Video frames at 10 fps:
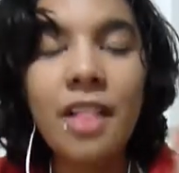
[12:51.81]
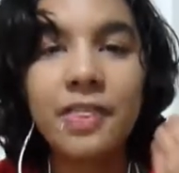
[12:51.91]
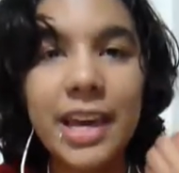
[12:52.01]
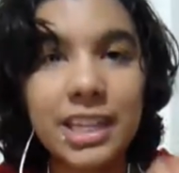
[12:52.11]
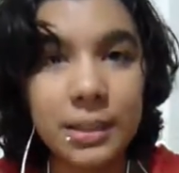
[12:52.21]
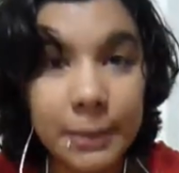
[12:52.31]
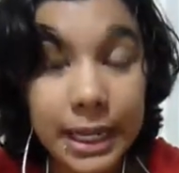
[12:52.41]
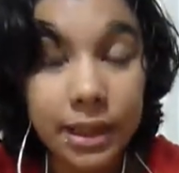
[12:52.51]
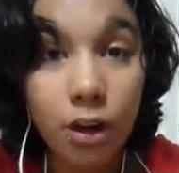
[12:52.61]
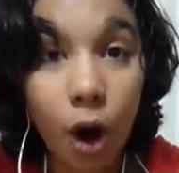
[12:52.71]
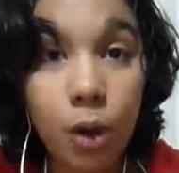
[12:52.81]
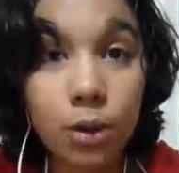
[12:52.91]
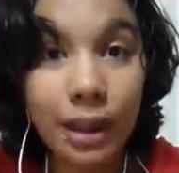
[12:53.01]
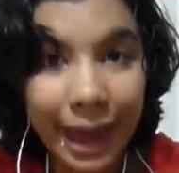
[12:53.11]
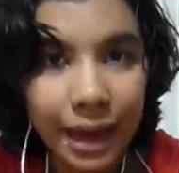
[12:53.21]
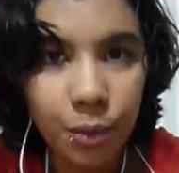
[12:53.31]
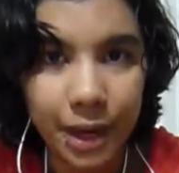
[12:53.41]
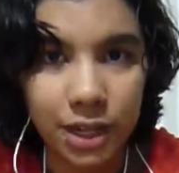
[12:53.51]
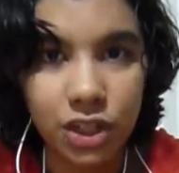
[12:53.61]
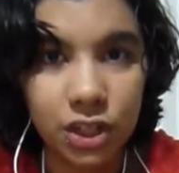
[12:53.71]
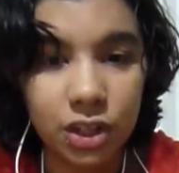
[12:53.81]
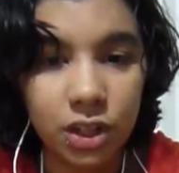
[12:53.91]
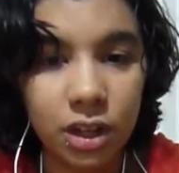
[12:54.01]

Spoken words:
They speak their own language.